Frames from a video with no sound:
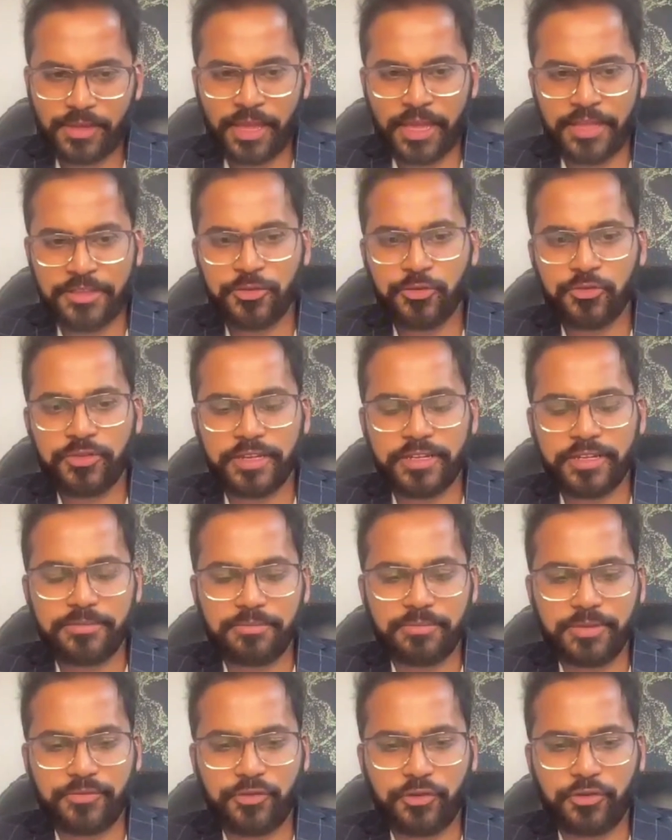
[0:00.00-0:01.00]
As you
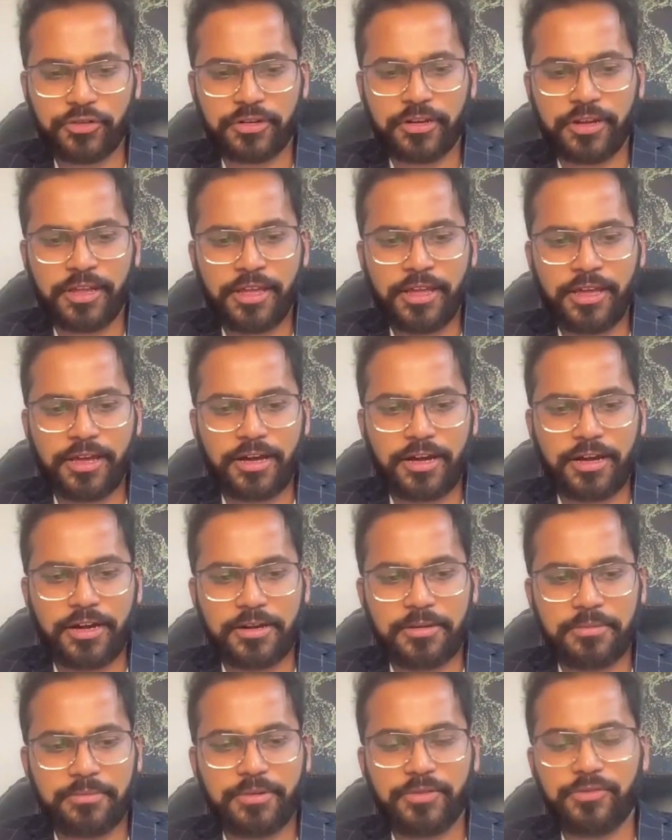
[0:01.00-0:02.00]
said before
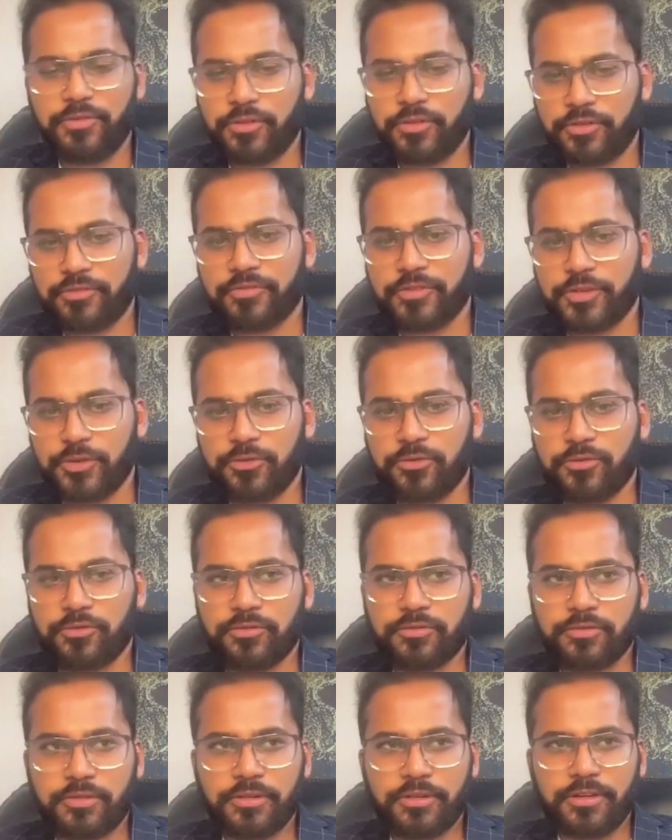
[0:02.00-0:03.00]

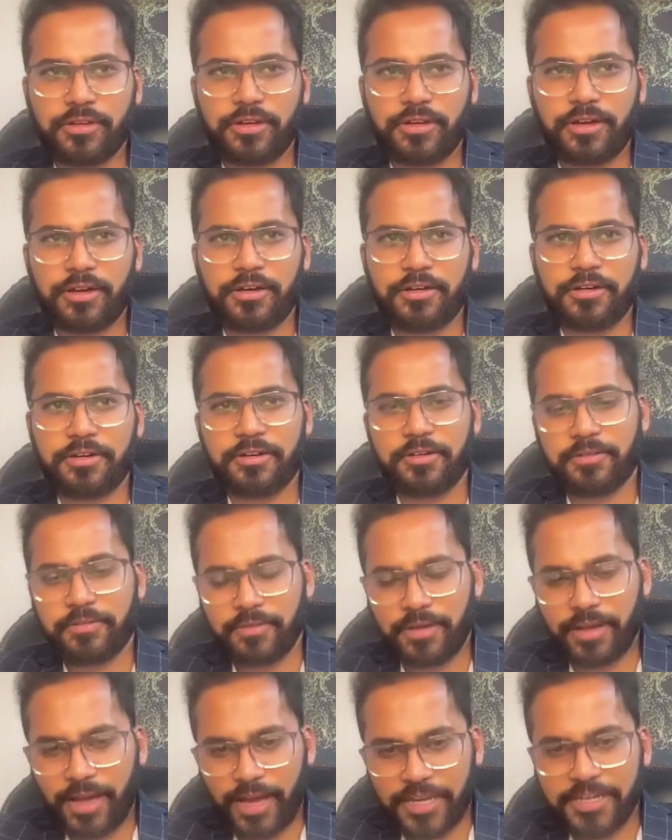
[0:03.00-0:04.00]
you
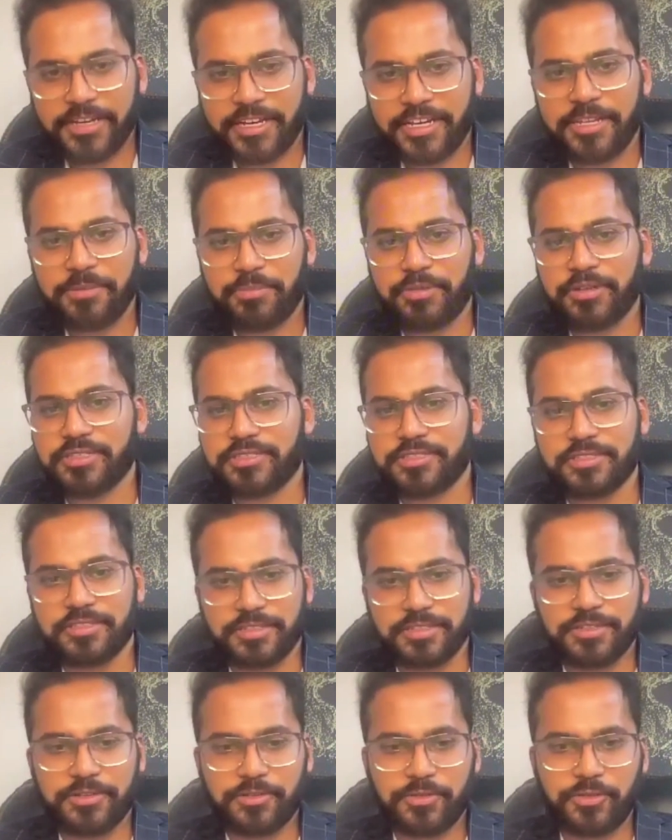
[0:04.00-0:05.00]
hire any
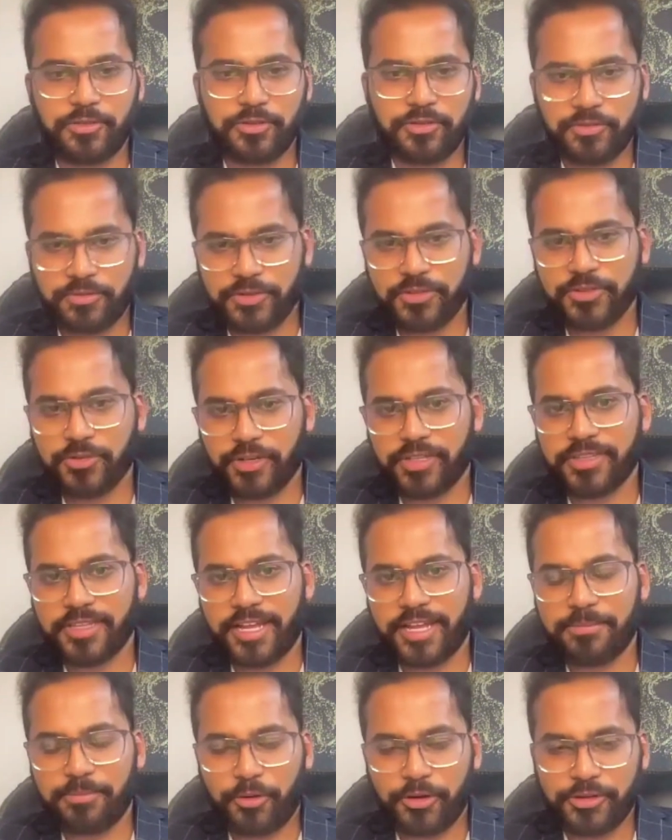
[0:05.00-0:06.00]
person, during
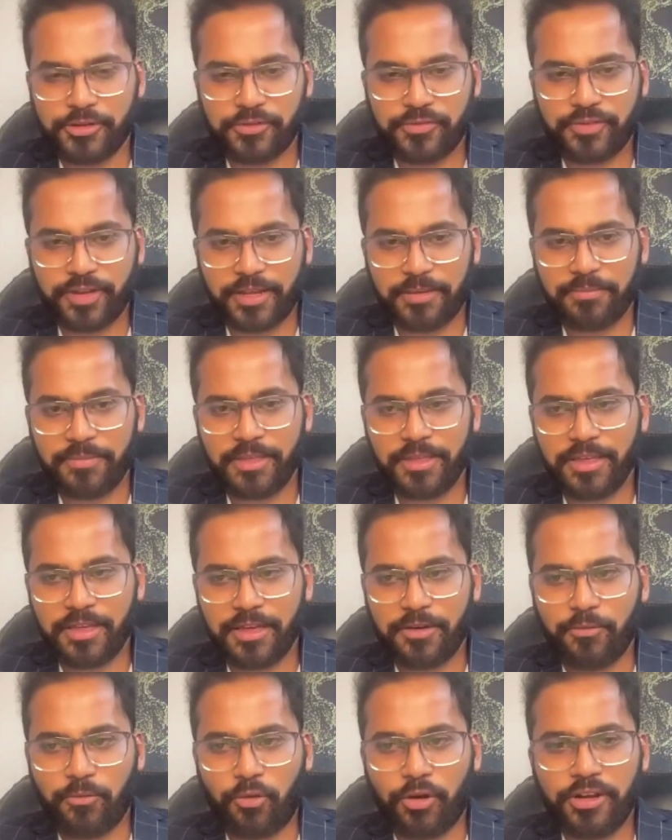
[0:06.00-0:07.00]
that point of time,
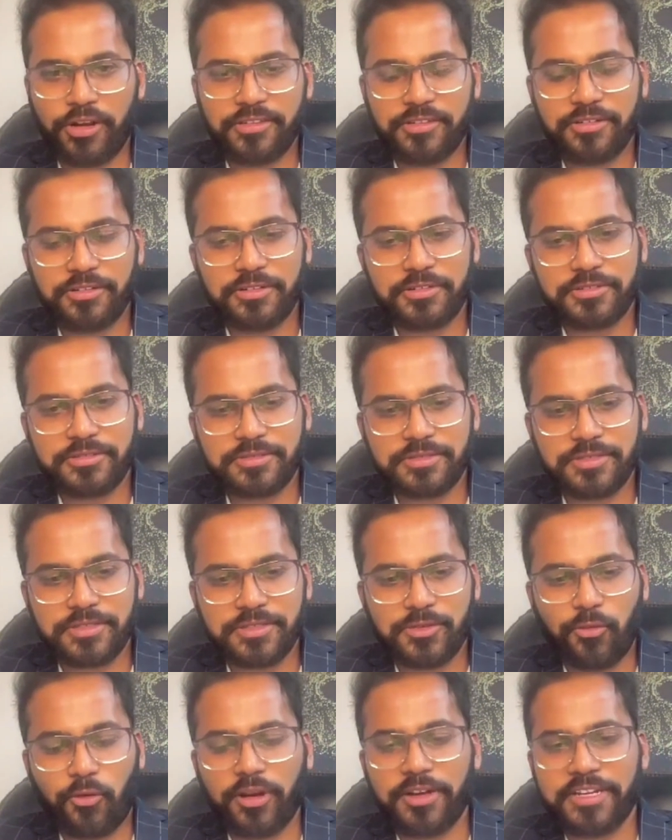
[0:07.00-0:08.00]
what are the
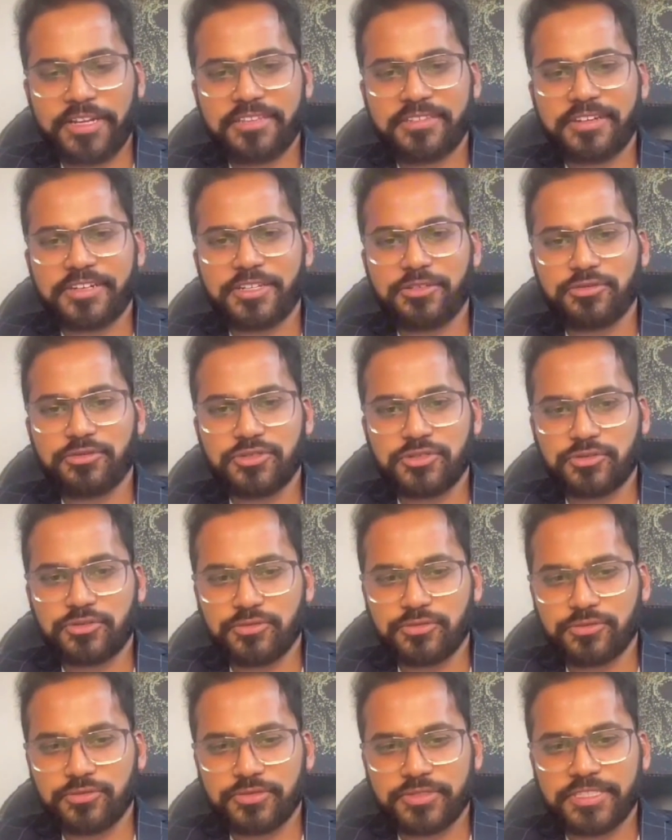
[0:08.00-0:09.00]
qualities that you used
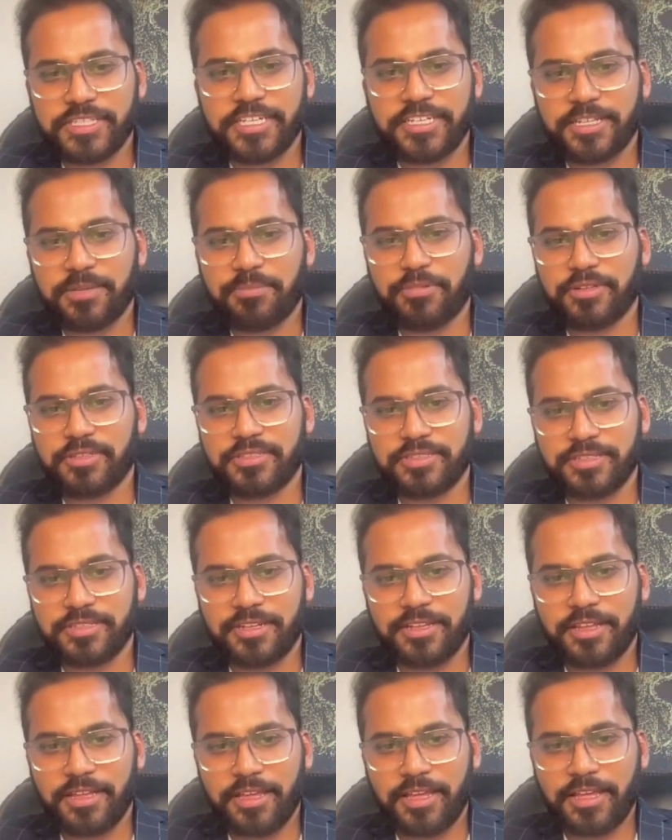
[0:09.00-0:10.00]
to see the
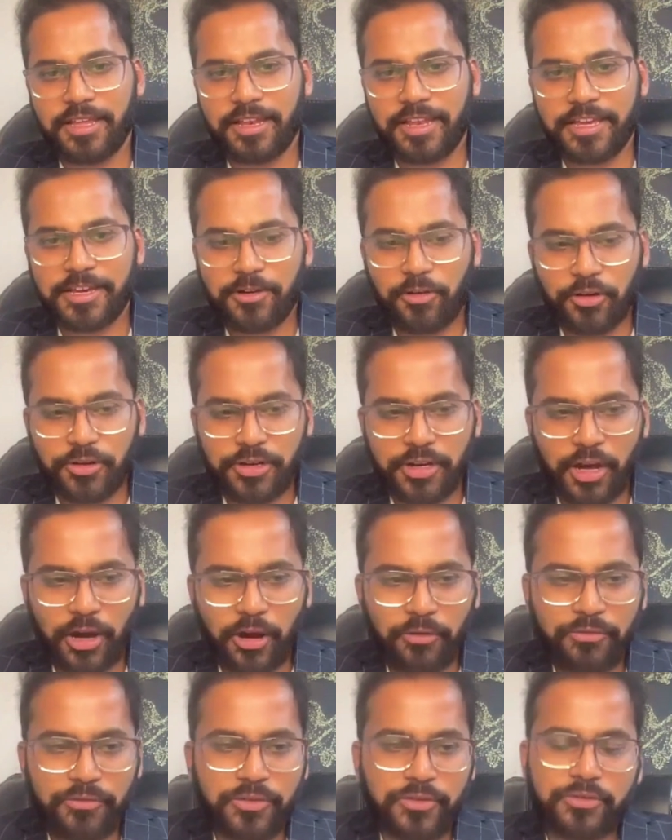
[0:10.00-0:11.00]
person, like, or
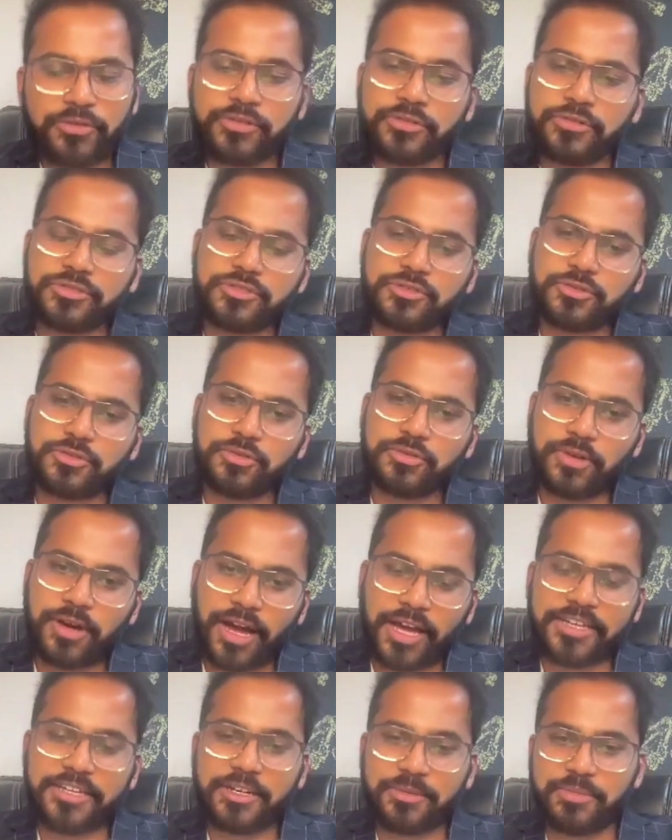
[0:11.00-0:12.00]
how you used to
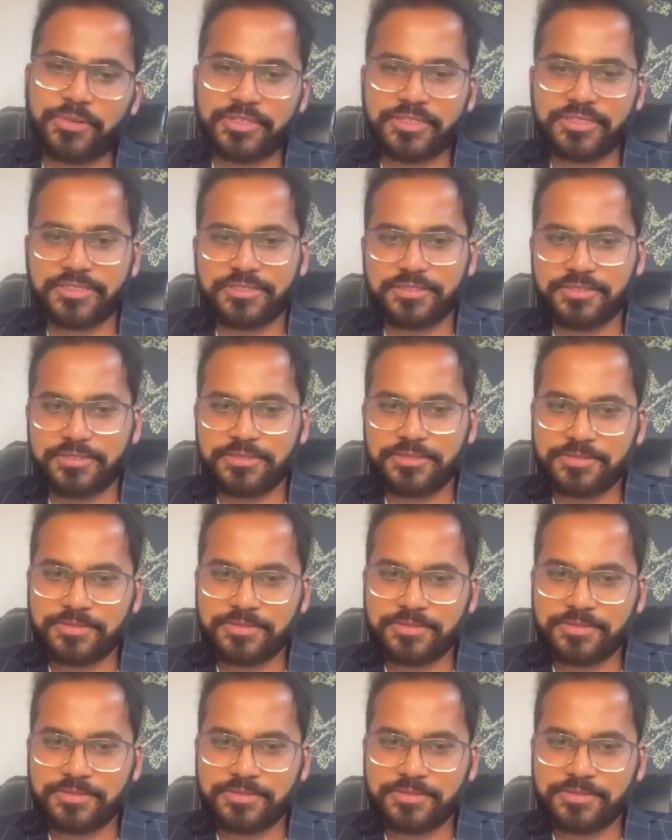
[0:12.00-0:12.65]
hire a person?